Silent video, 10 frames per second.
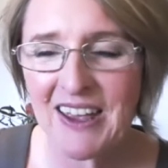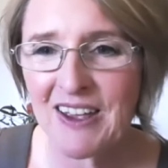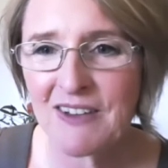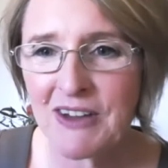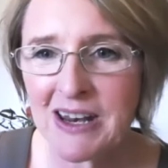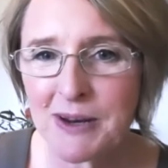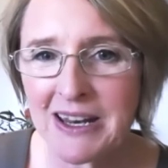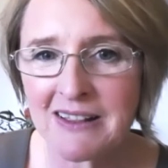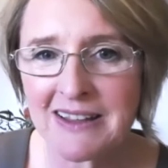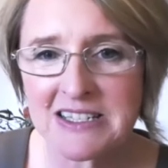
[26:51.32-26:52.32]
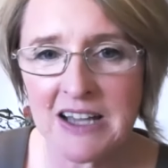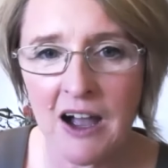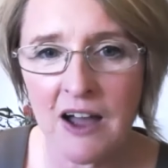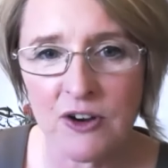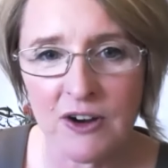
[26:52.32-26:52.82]
if anybody clicked
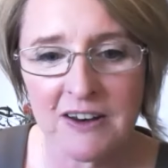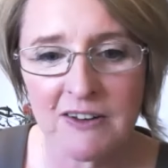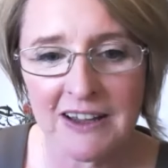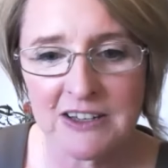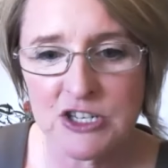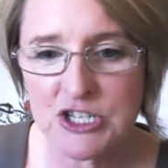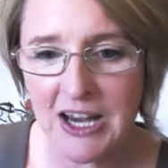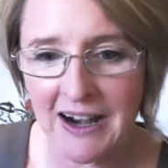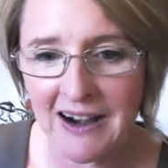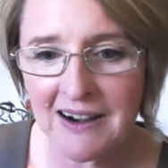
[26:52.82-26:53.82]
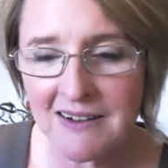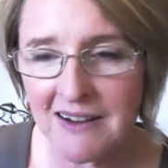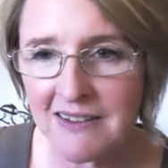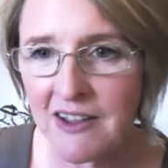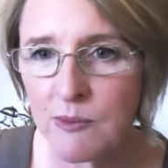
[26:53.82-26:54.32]
other and you'd like to share,
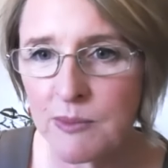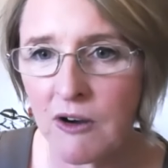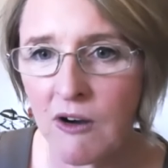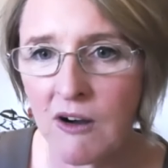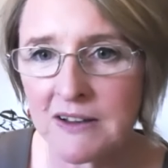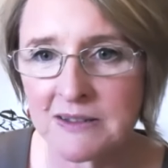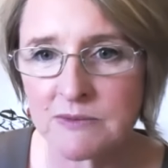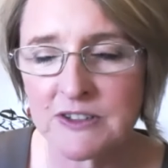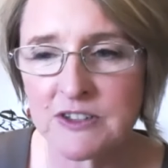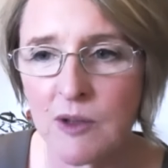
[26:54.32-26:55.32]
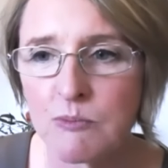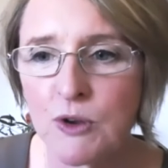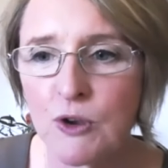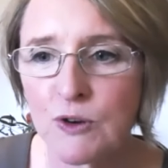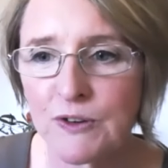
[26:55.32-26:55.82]
that would be awesome. Just
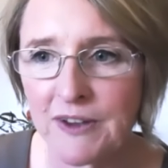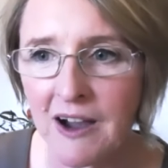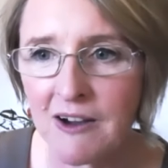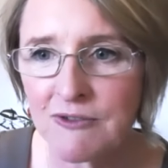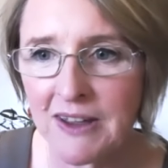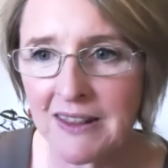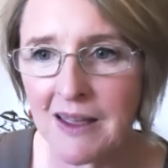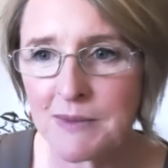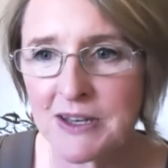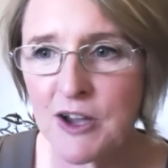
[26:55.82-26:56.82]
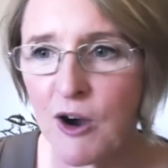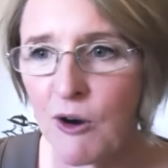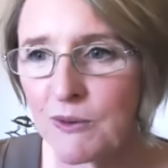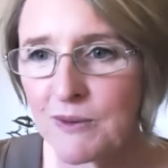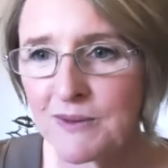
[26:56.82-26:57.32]
unmute yourself and let me
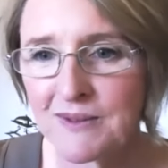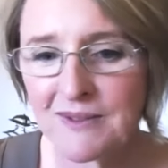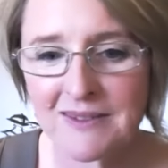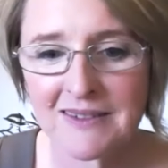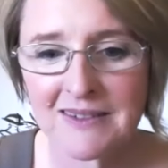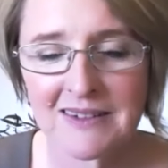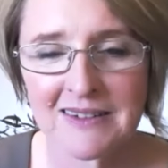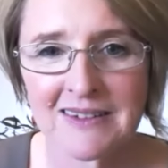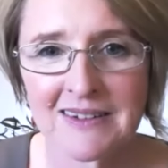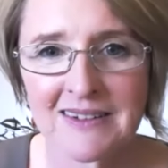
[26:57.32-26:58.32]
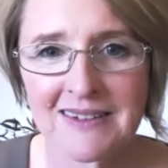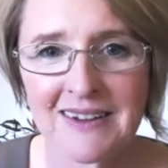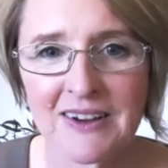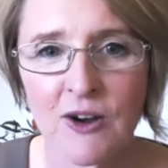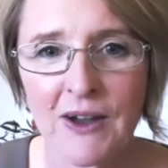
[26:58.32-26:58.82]
know.
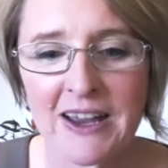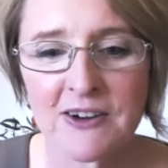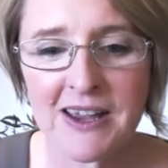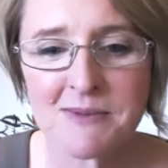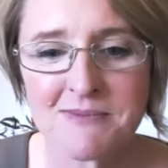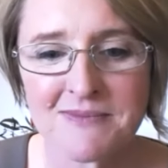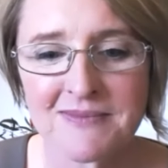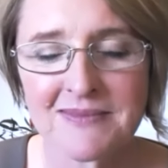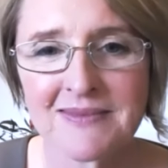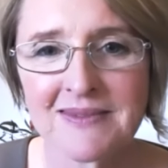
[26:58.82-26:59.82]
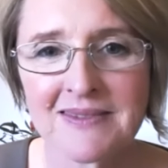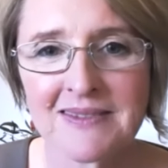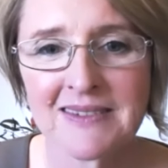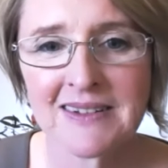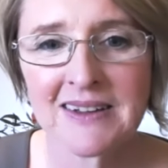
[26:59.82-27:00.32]
Go ahead, Graham.
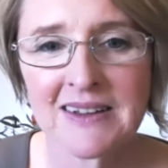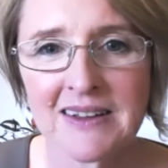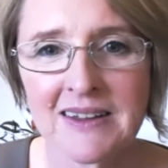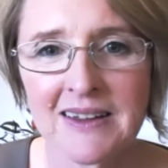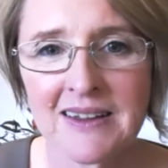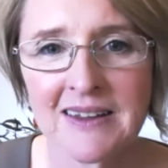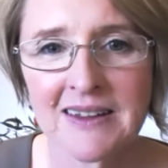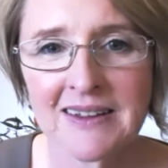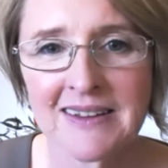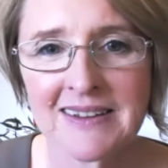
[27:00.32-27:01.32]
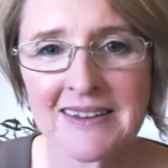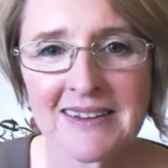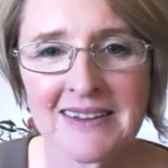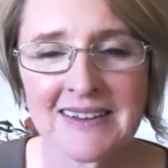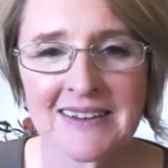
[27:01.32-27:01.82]
Hi, Zoe.
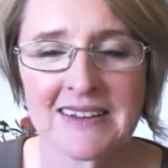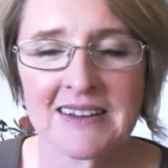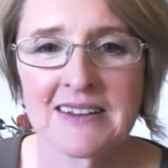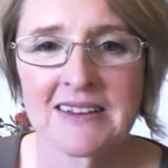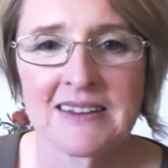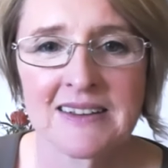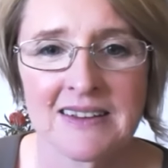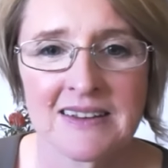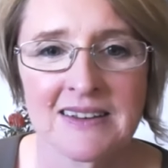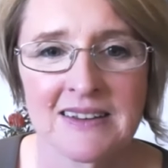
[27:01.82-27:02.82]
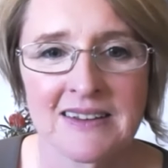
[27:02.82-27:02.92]
um, in a